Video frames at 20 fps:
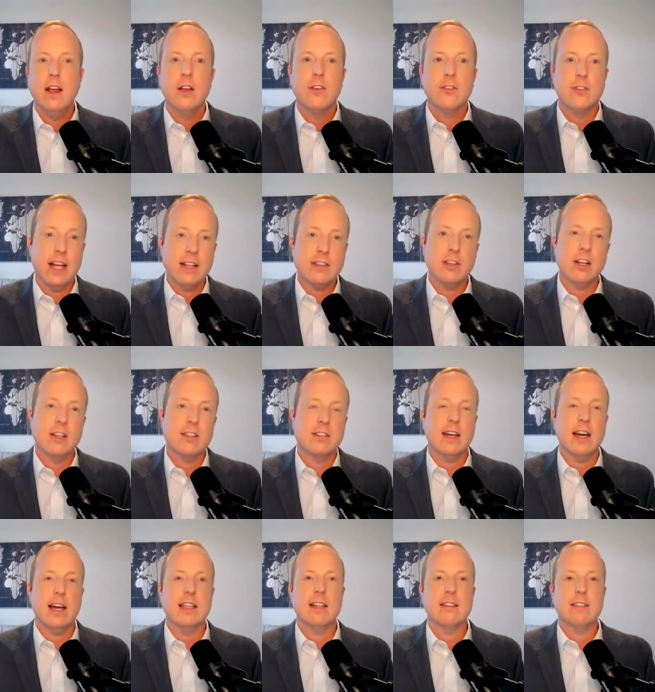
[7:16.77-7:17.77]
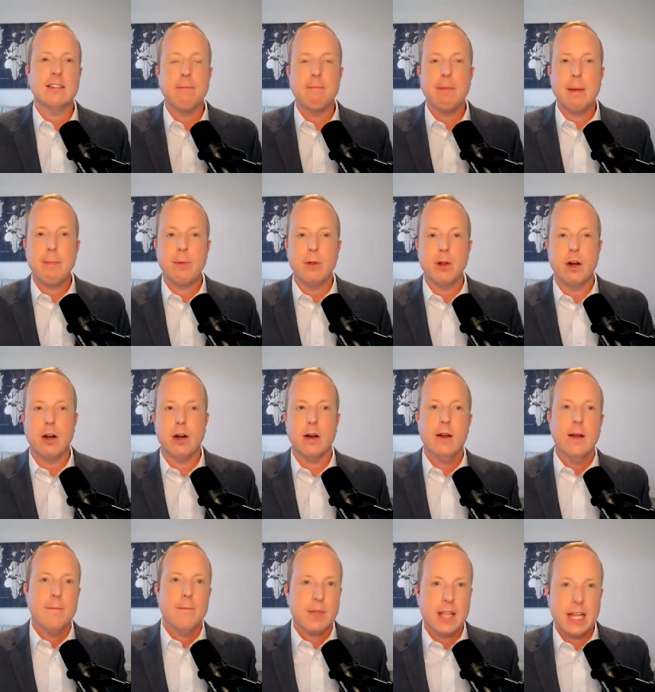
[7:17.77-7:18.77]
So that's a good sign that some people
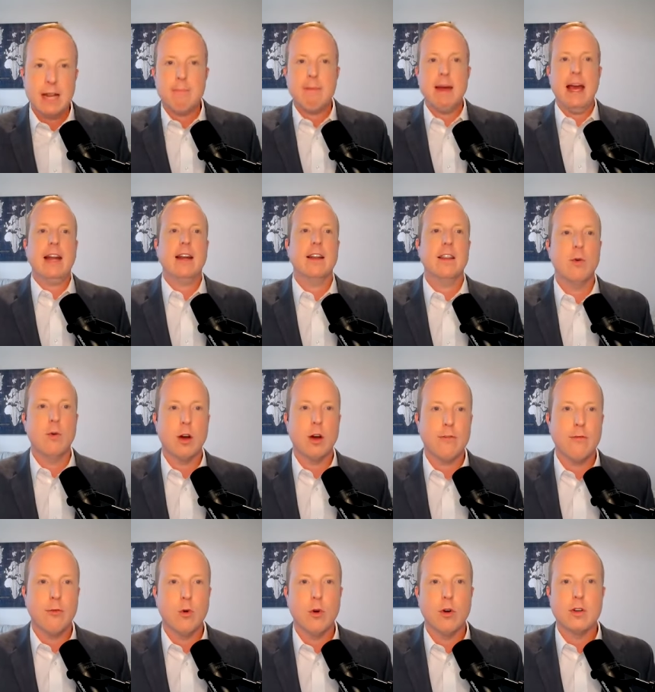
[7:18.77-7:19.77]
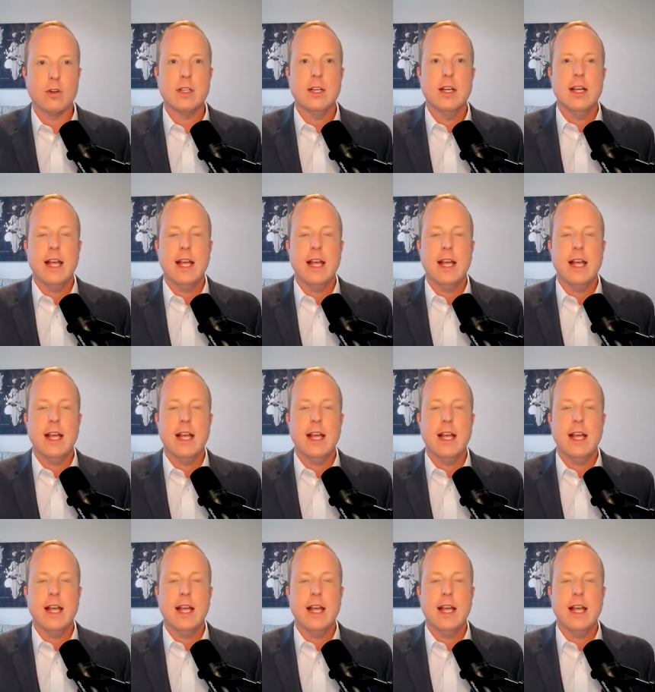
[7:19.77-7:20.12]
are getting back in the workforce